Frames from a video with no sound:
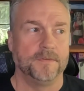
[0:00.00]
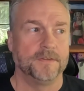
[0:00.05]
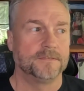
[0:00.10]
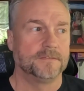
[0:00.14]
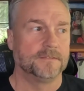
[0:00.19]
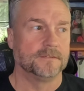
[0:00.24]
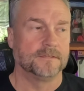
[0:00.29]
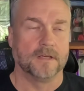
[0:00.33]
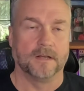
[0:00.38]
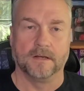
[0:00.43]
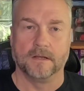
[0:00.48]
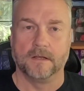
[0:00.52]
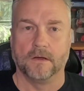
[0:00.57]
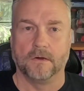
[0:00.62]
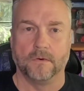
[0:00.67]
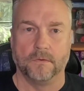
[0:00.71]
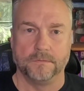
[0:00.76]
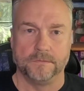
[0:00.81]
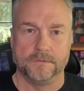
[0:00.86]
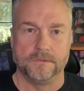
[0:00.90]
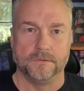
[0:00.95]
This is going to
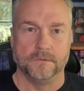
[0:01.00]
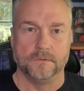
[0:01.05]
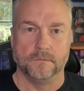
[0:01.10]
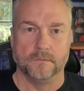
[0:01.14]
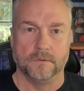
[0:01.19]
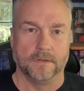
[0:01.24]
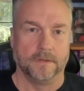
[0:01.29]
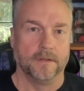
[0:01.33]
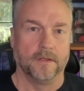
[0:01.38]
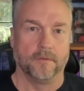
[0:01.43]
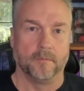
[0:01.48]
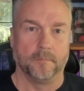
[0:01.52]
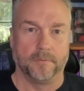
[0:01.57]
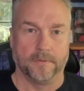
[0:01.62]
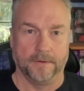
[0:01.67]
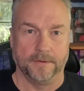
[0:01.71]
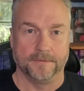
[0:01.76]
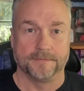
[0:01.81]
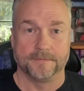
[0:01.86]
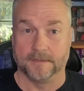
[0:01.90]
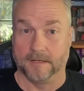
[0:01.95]
go to another
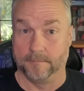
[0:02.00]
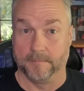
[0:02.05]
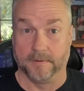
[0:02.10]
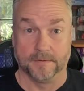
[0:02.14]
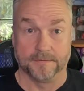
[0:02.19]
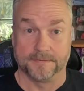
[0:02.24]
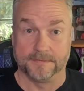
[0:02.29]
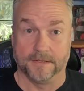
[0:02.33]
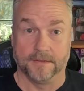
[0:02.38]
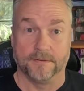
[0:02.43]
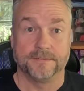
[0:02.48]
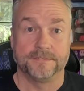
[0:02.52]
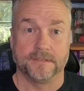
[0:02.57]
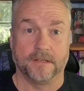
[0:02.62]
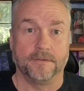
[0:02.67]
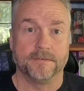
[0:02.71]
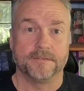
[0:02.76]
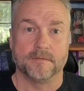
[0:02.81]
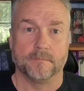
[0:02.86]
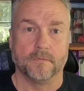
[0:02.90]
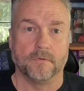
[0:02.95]
place. I'm going to sell
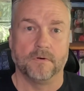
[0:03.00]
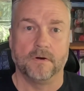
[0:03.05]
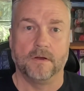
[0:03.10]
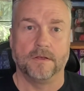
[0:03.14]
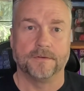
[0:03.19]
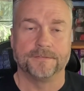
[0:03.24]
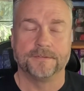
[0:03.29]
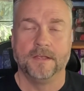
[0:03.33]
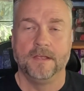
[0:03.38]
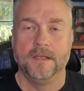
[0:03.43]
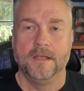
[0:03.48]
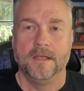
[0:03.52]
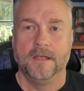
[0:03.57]
it somewhere else.